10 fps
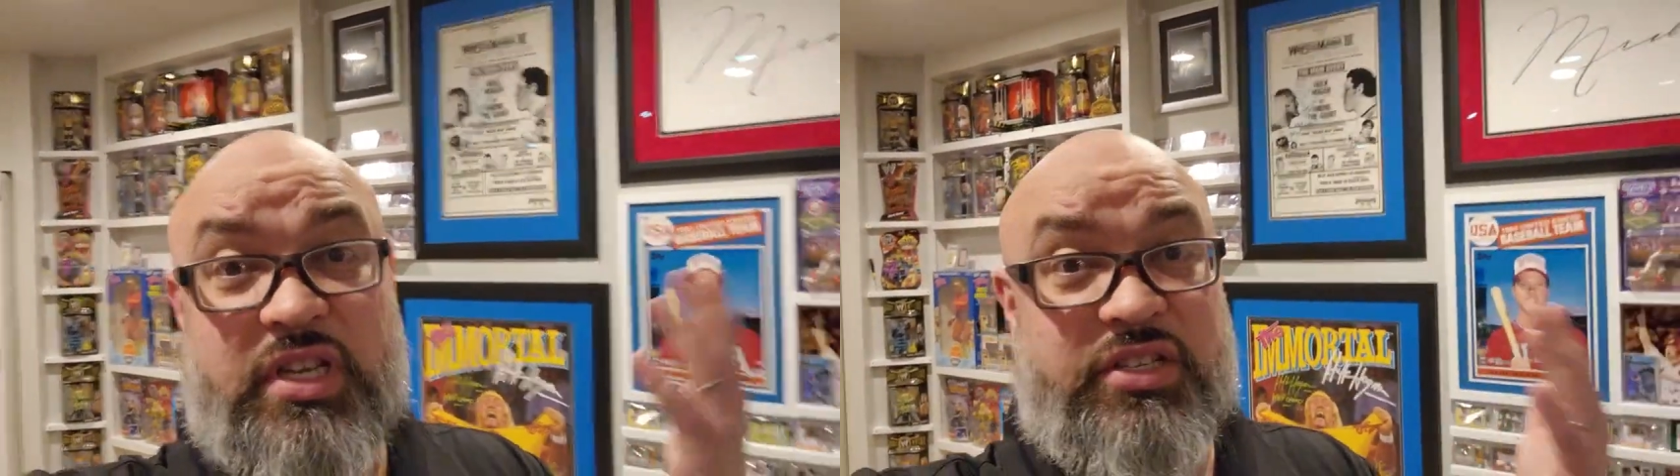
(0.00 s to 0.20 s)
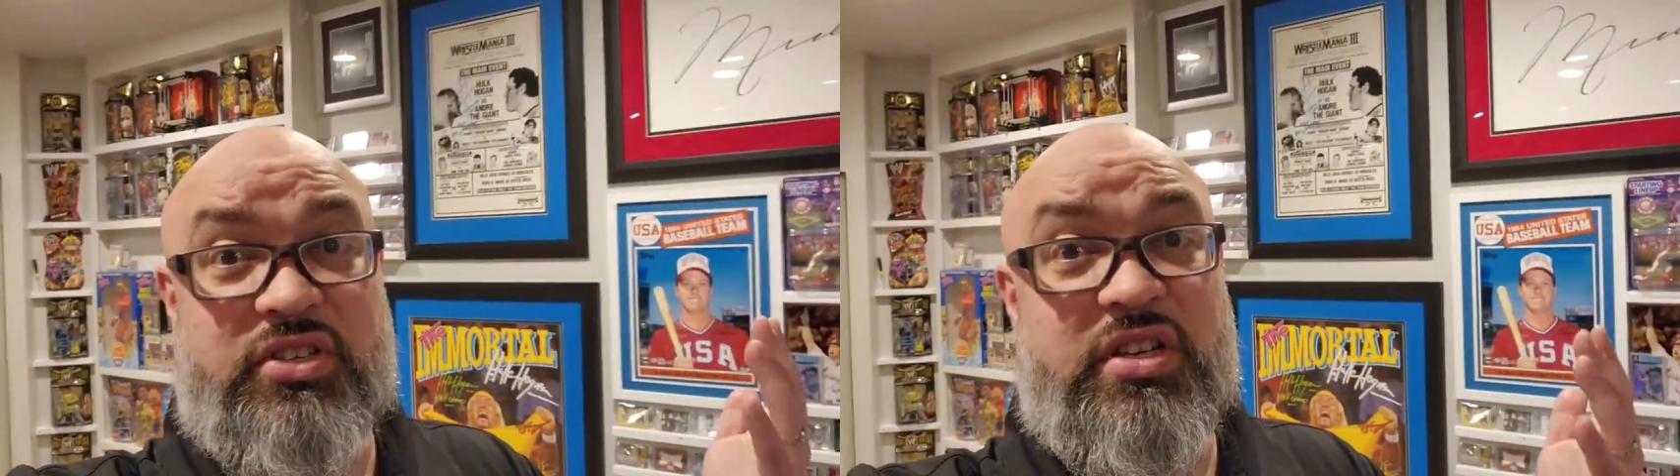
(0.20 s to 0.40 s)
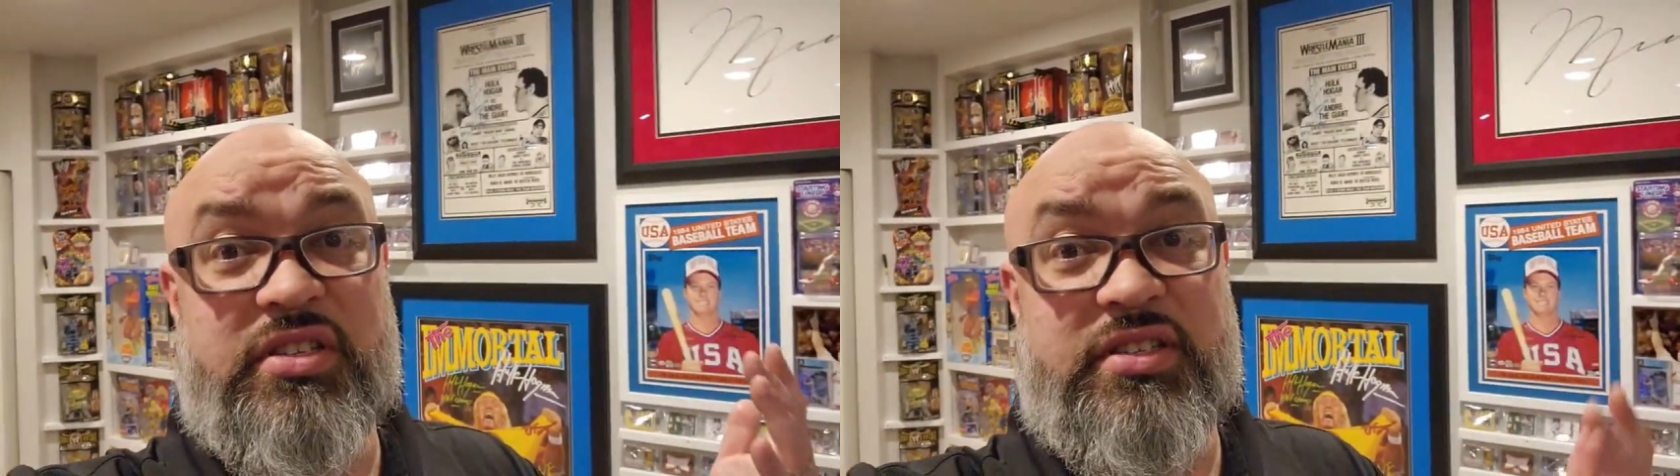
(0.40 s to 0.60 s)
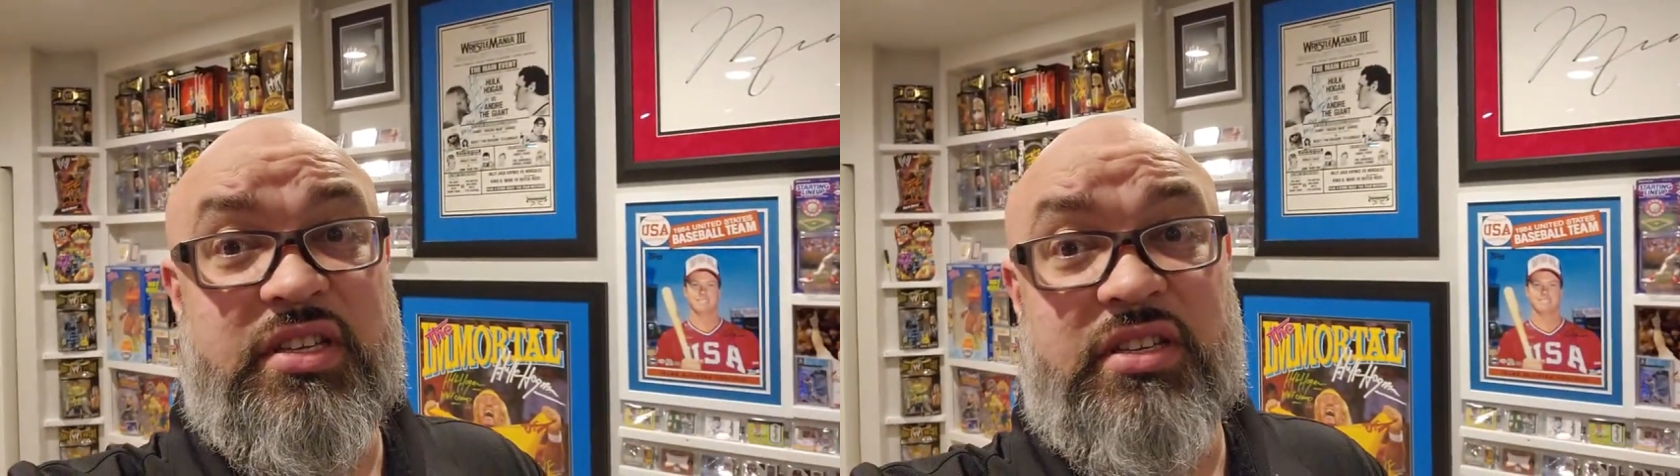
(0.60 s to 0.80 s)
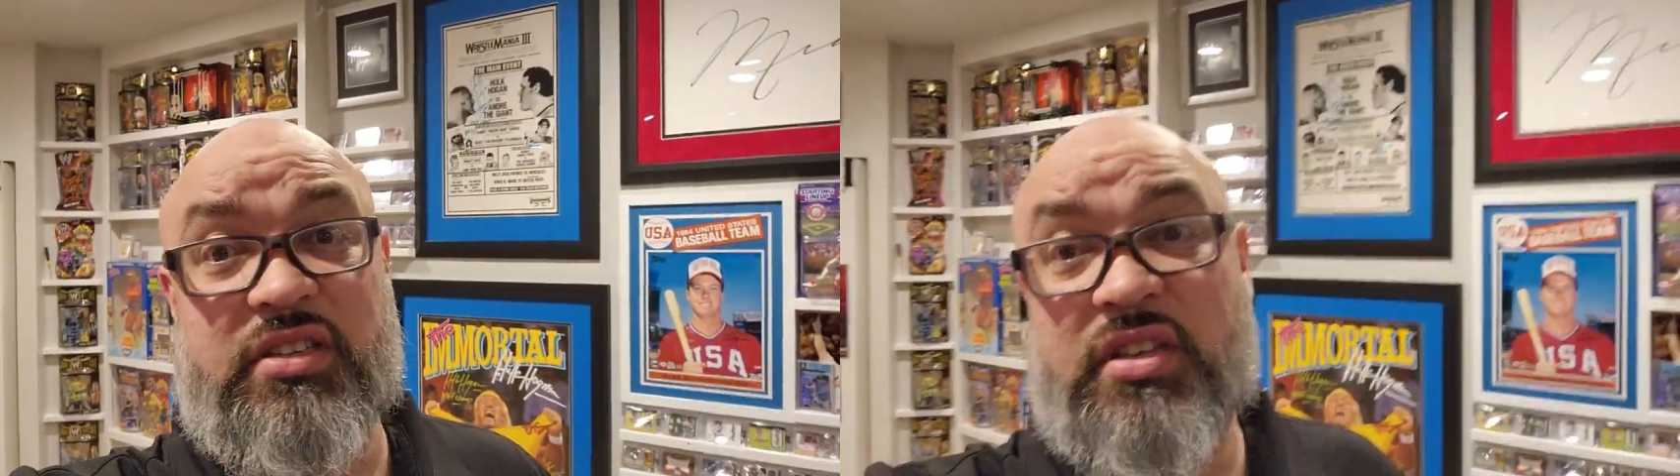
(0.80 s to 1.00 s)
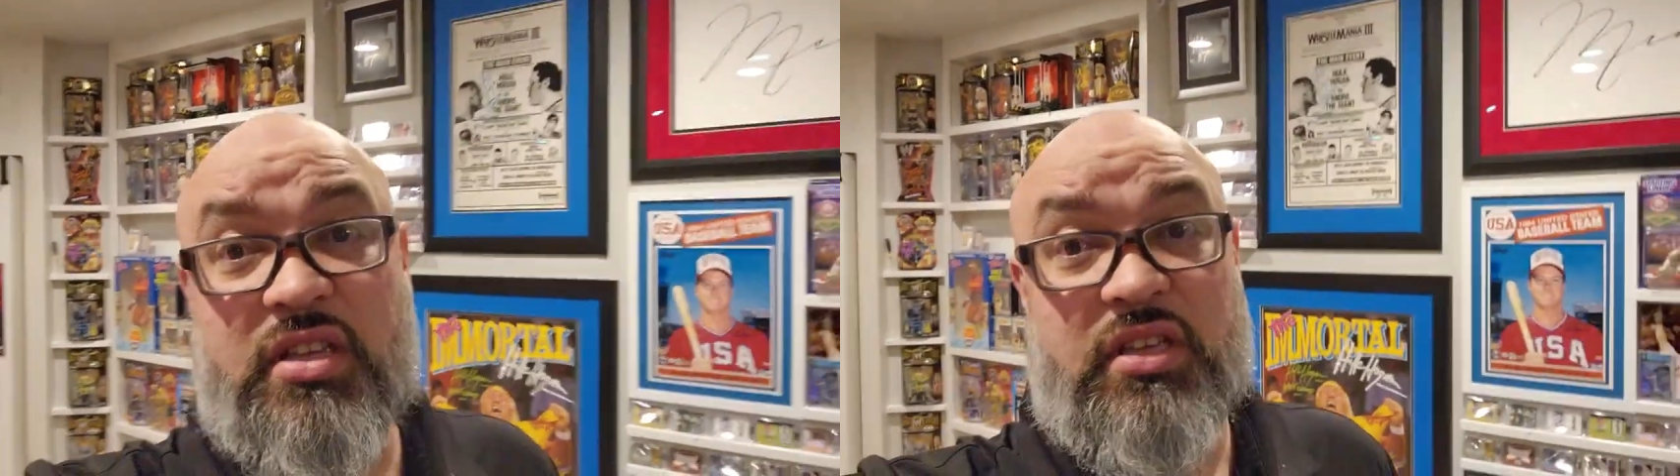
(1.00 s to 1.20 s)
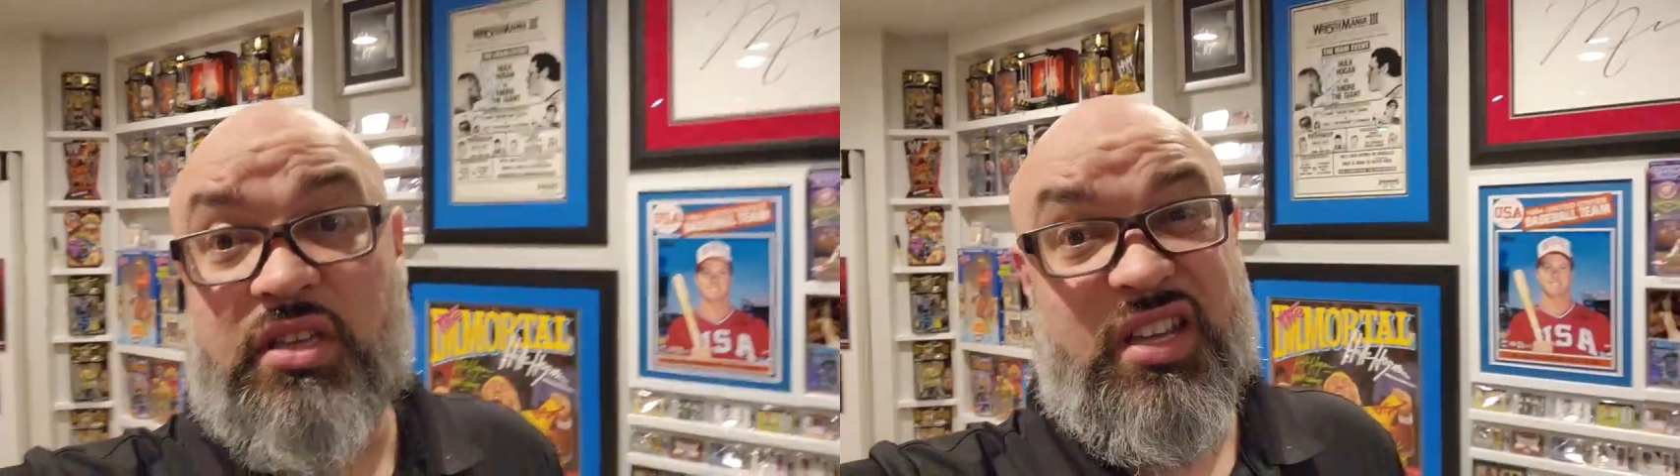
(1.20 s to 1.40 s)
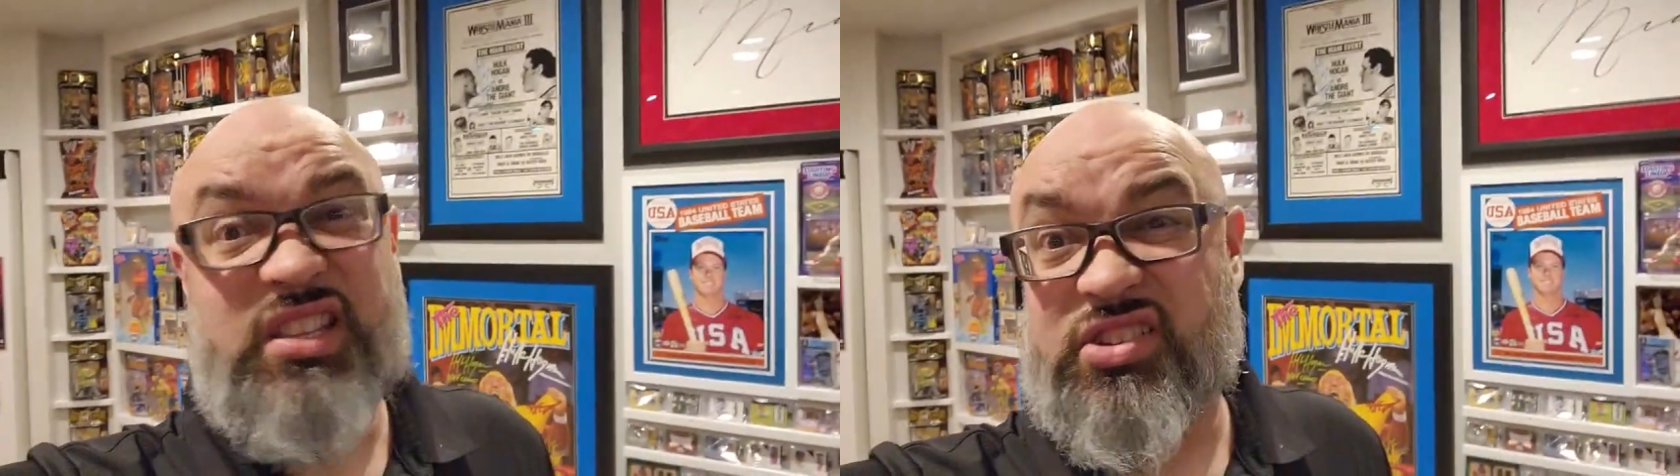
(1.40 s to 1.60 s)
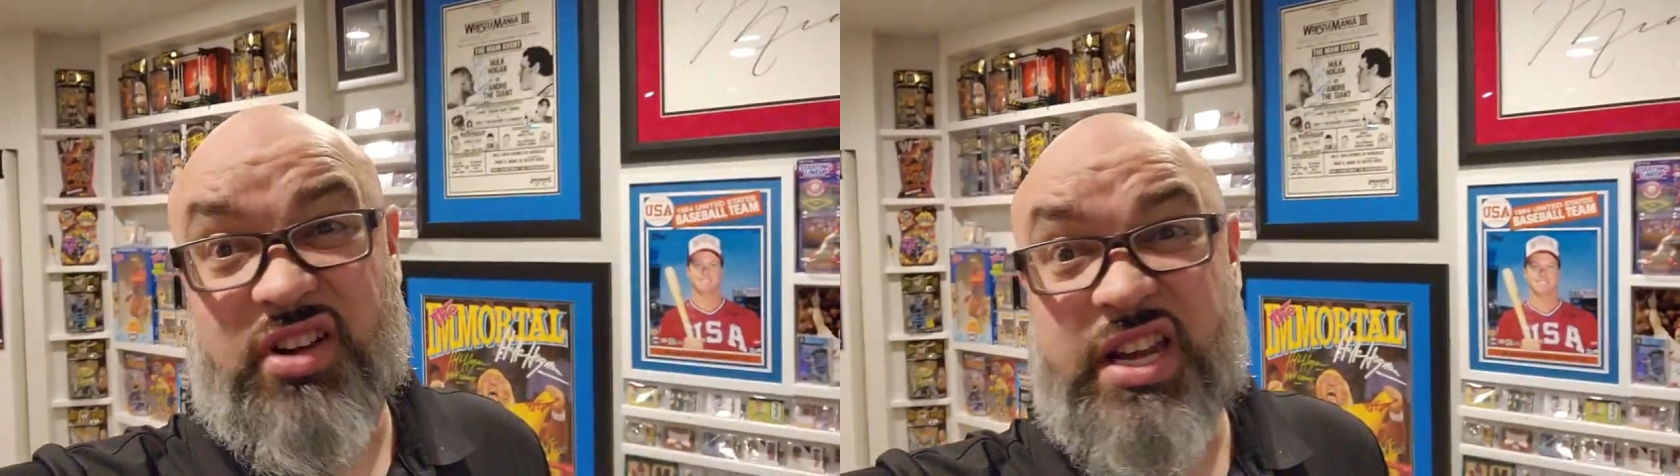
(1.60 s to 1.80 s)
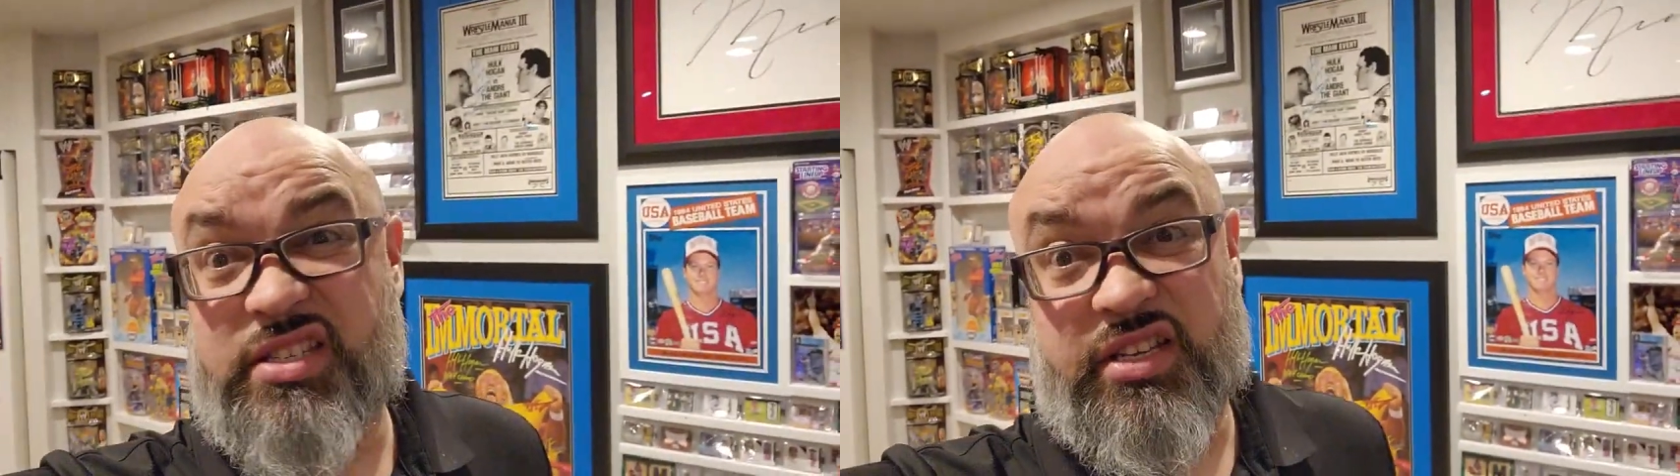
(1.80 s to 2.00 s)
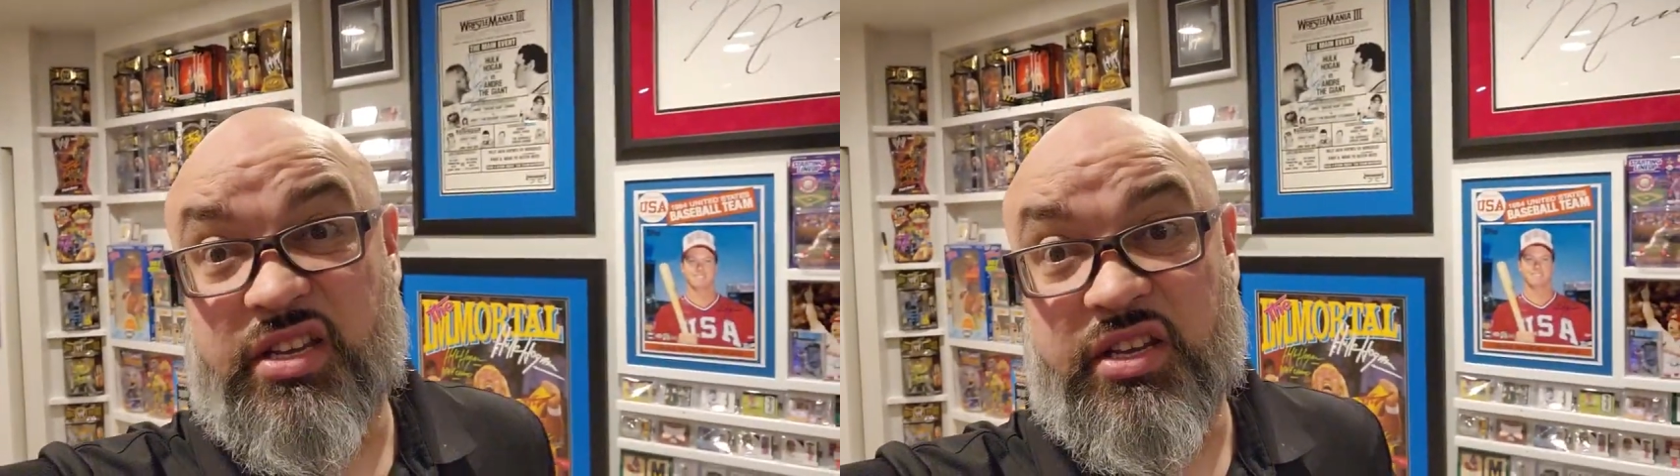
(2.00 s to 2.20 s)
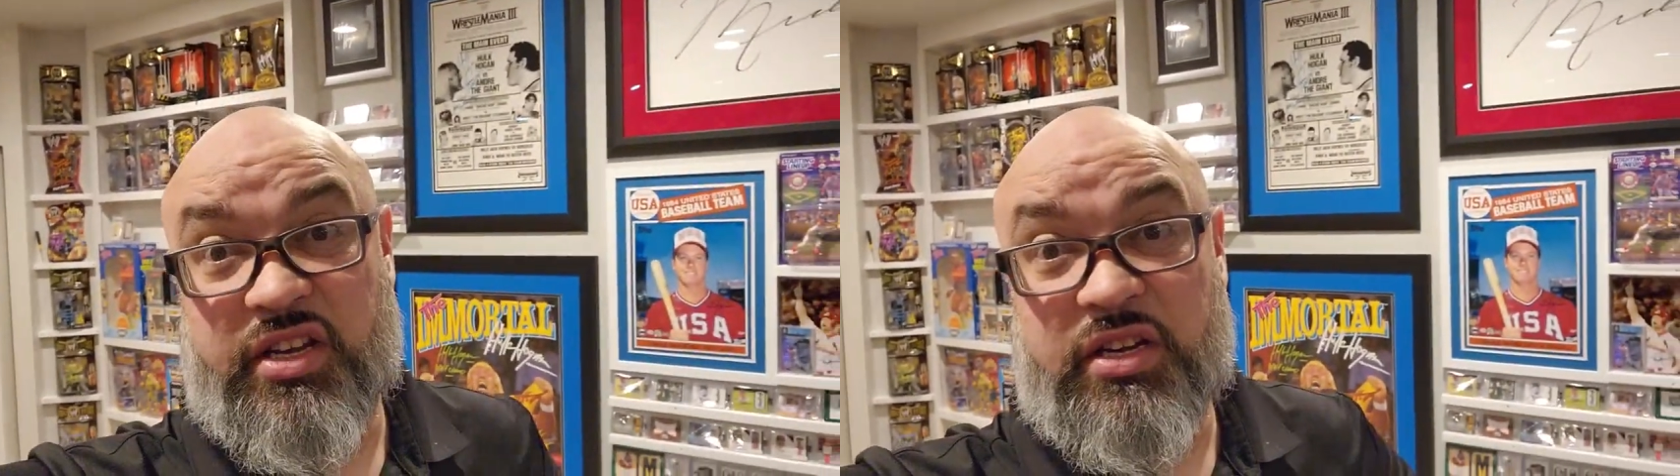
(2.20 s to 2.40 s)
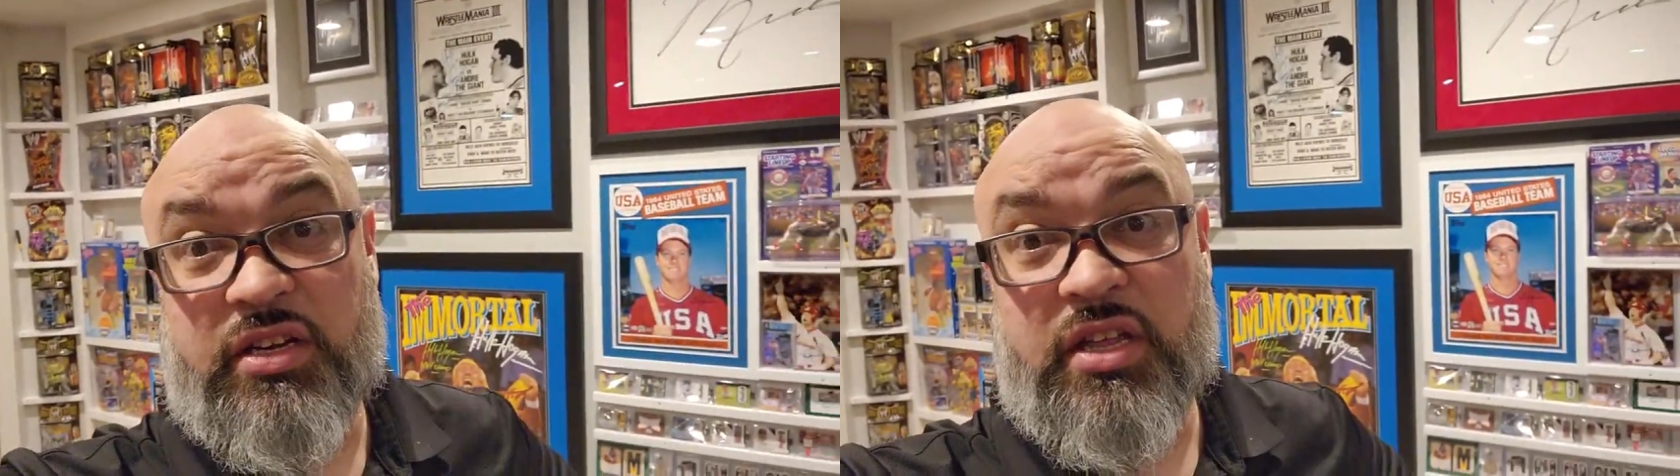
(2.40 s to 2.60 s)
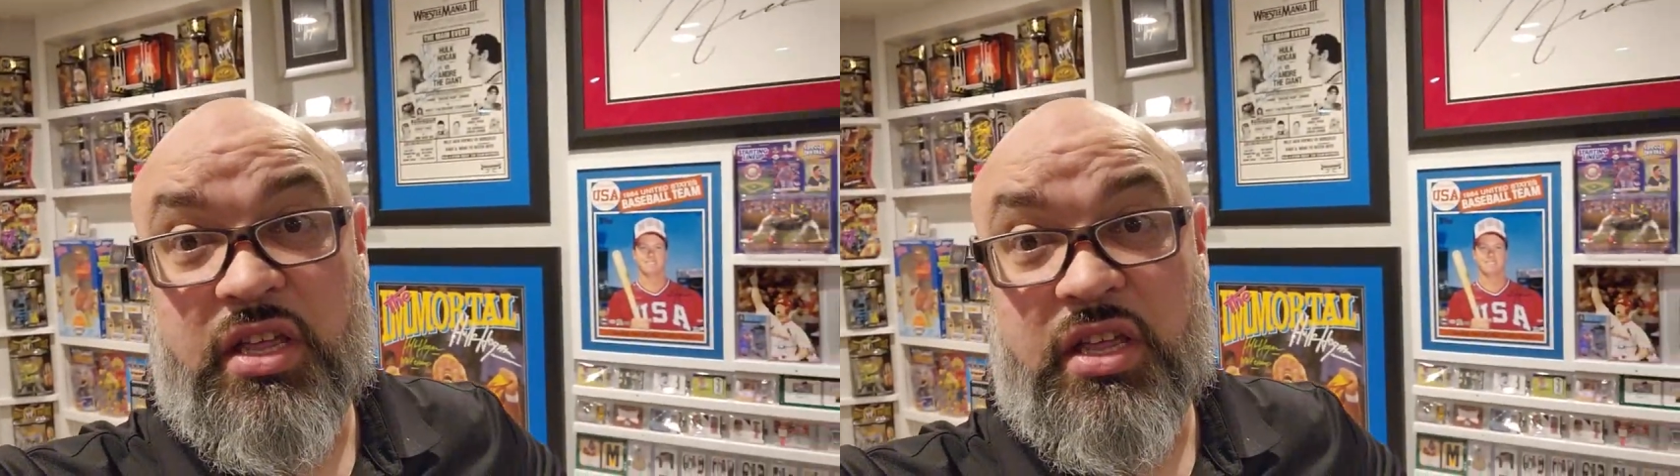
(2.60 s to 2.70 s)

as you can see, it's crazy in here.